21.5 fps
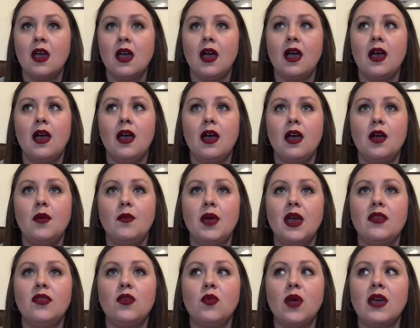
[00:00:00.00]

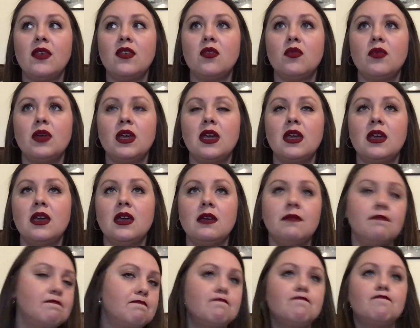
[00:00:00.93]
And the way that
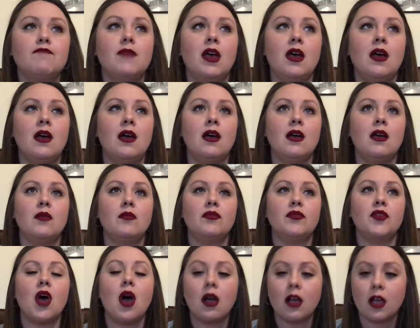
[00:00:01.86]
we
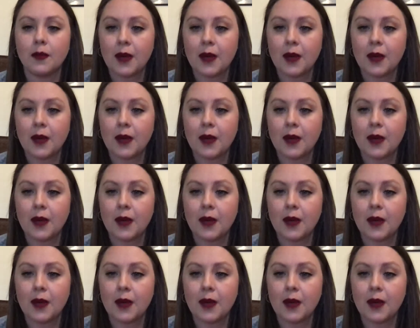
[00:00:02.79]
talk